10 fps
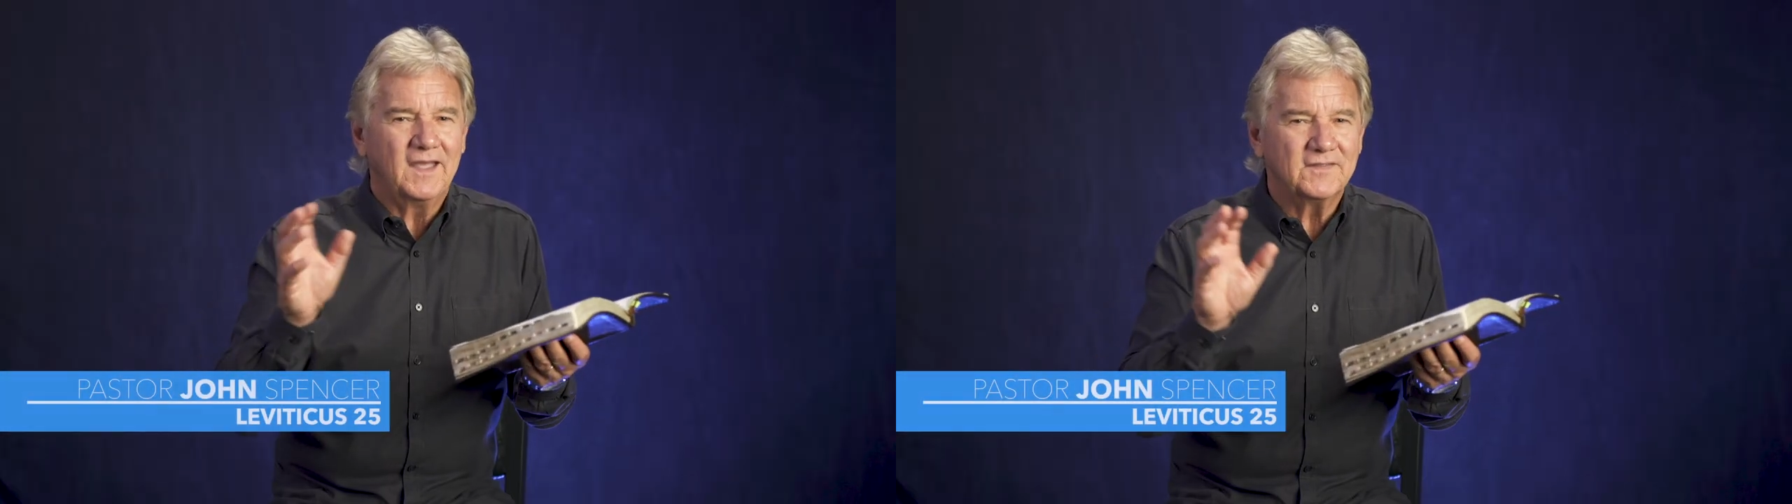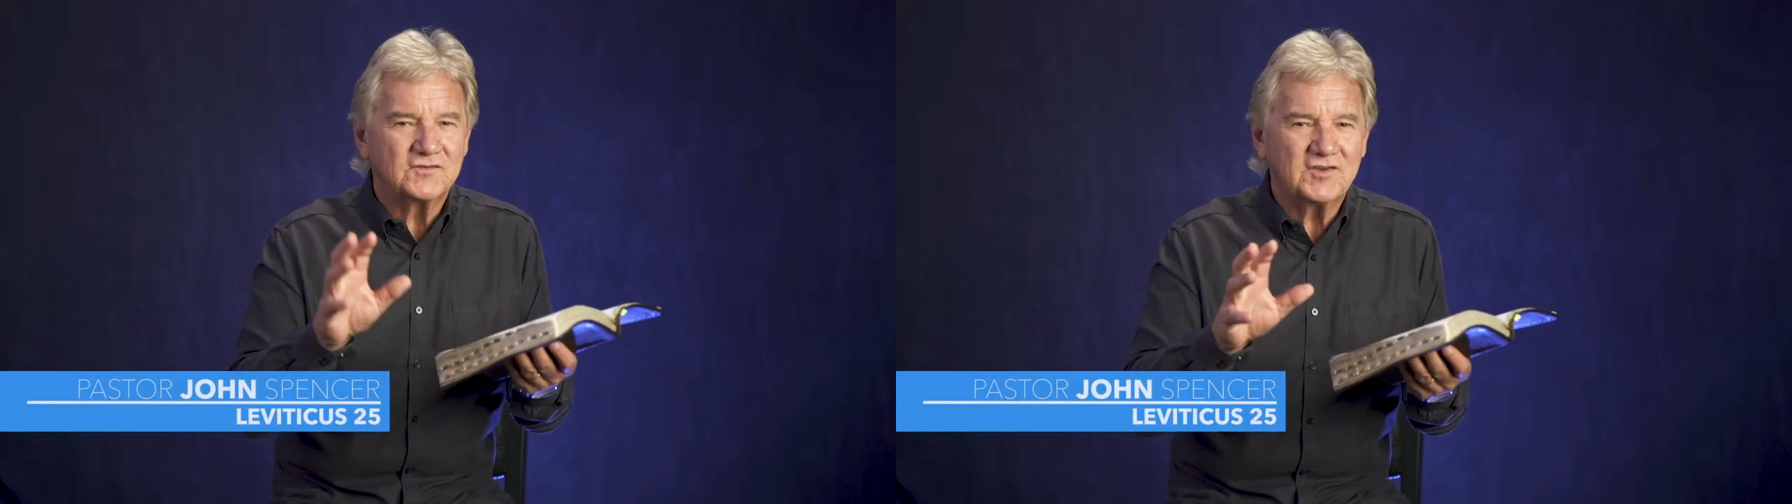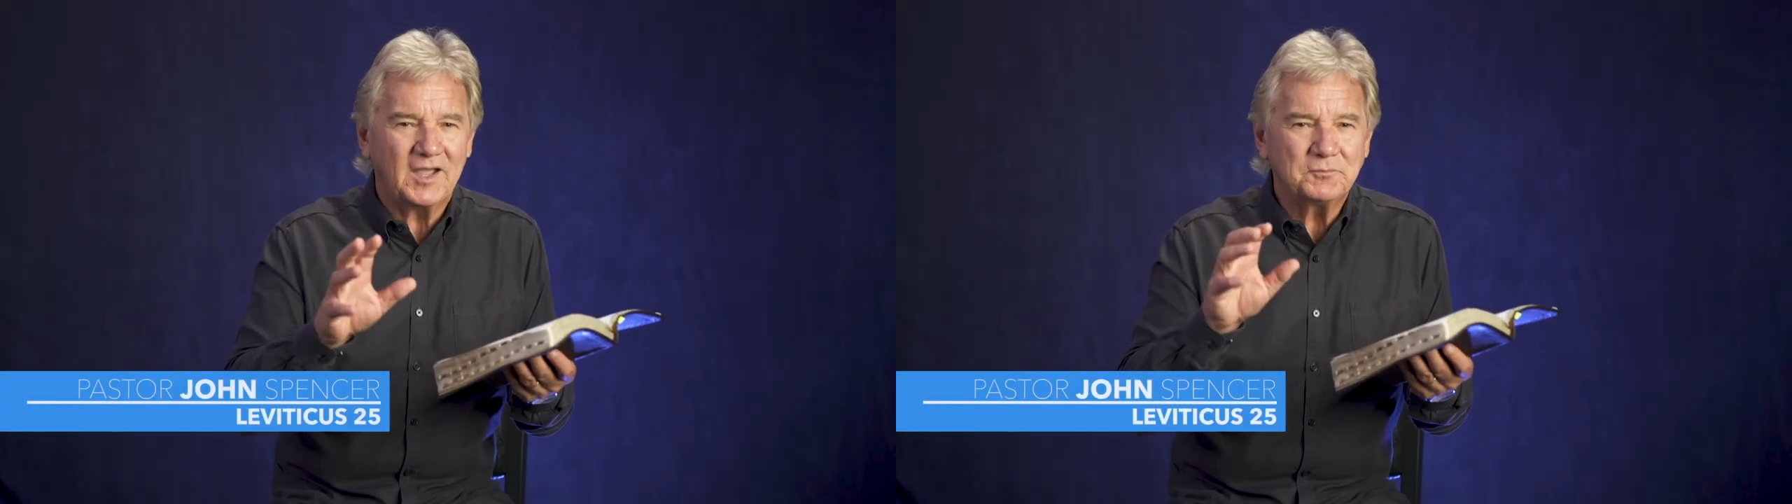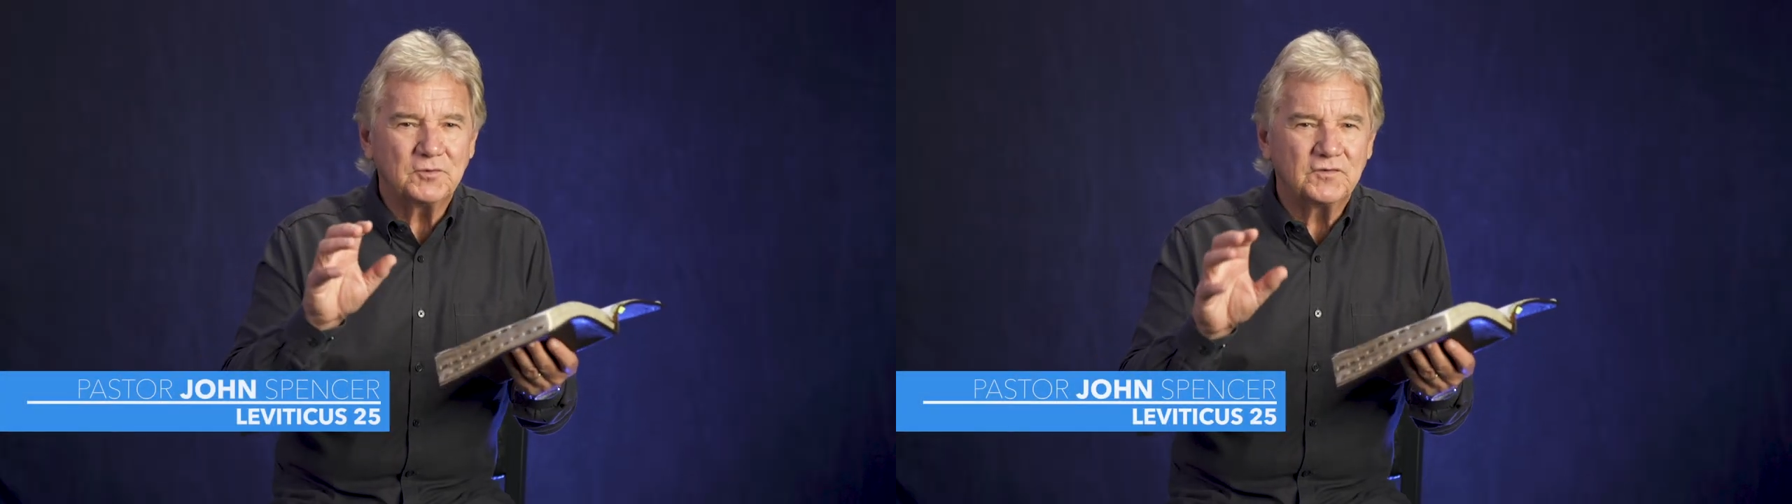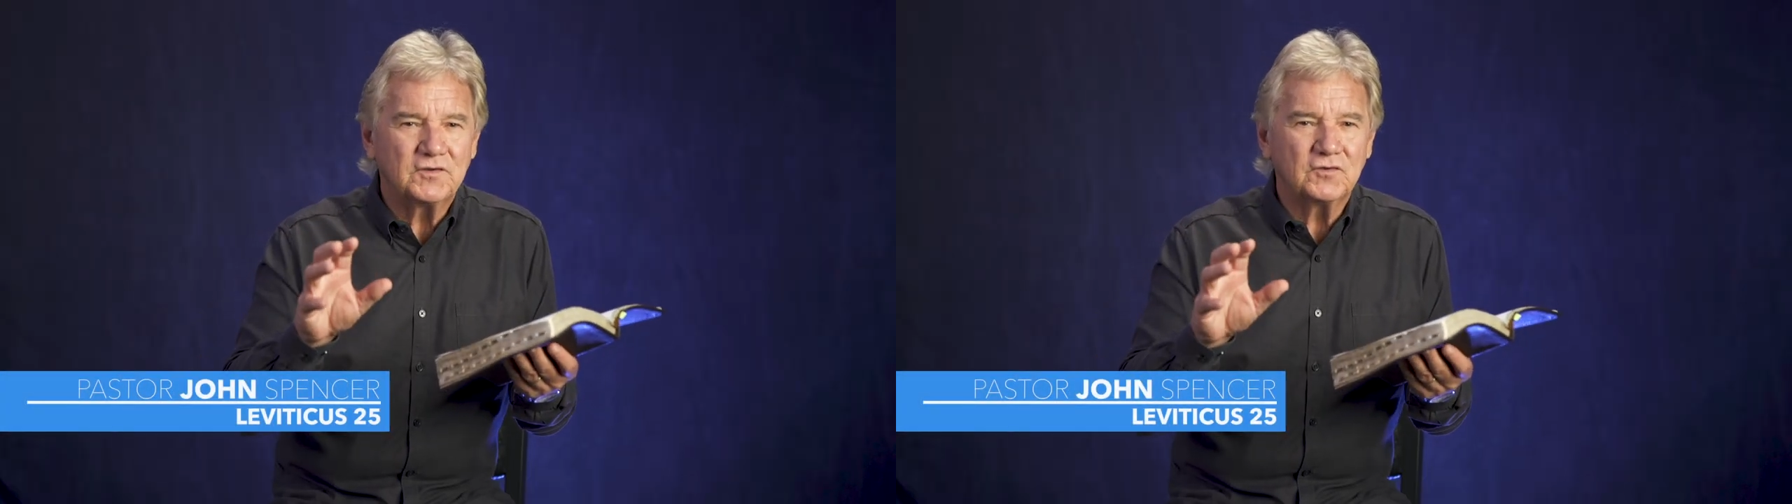And the
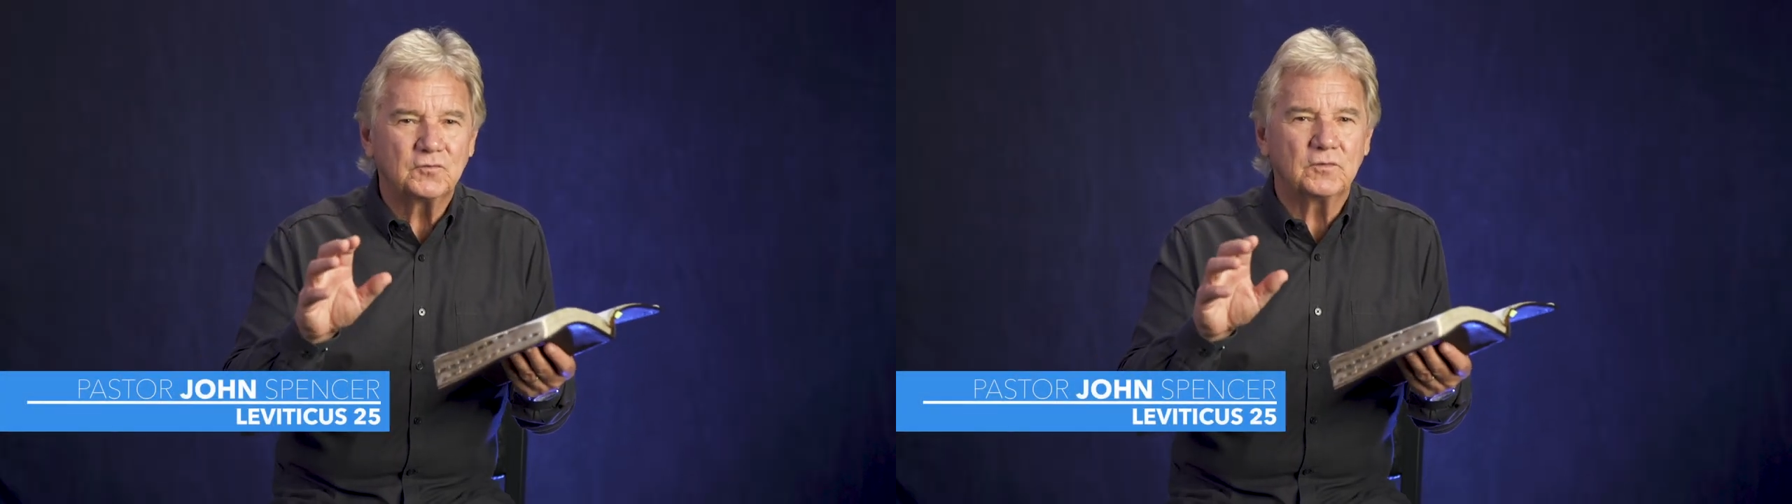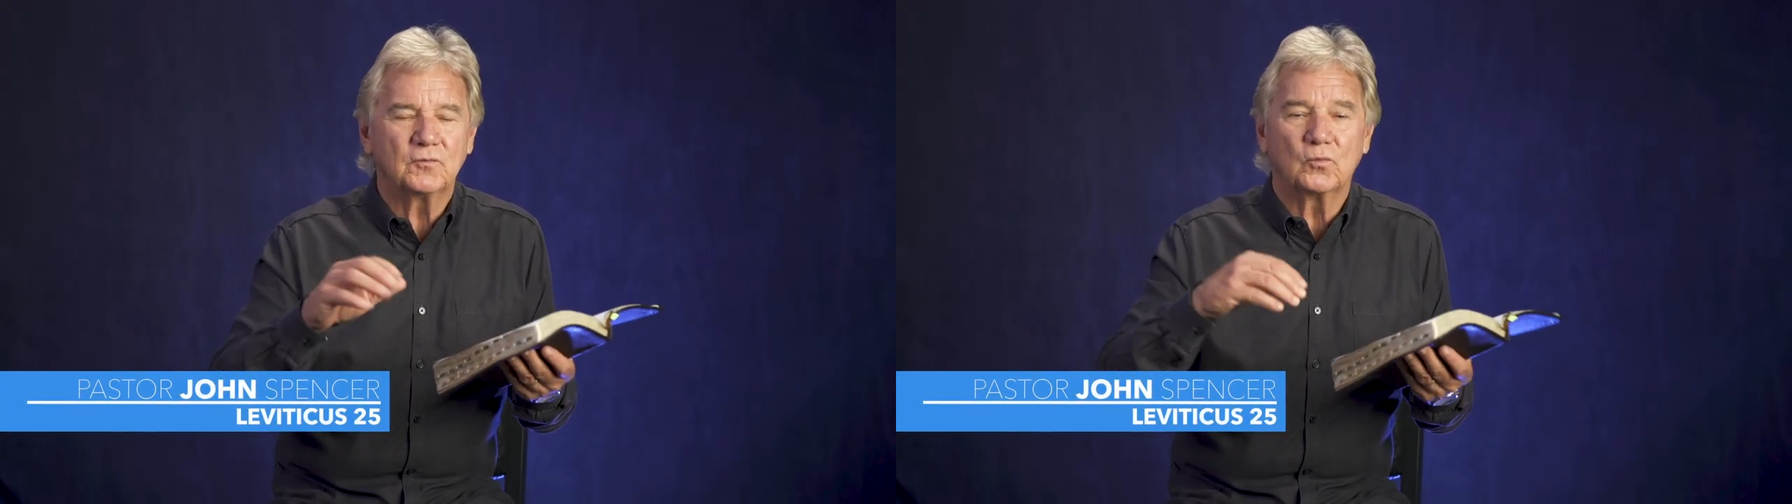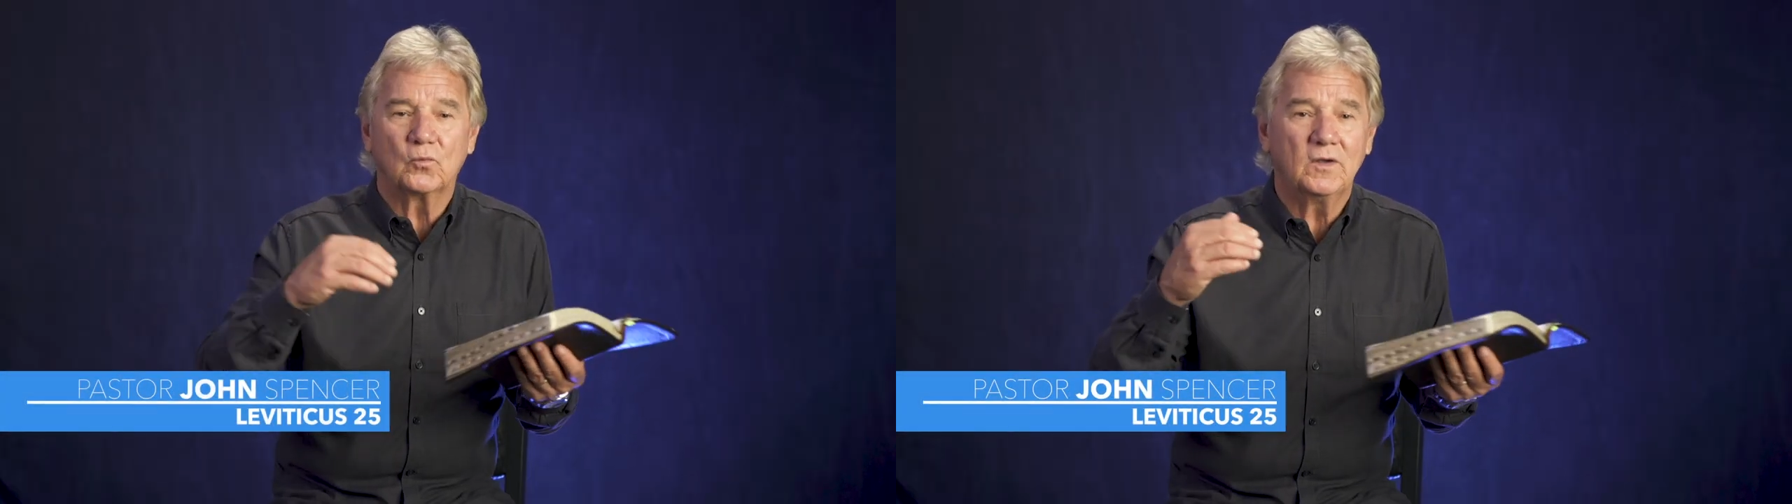chapter deals with,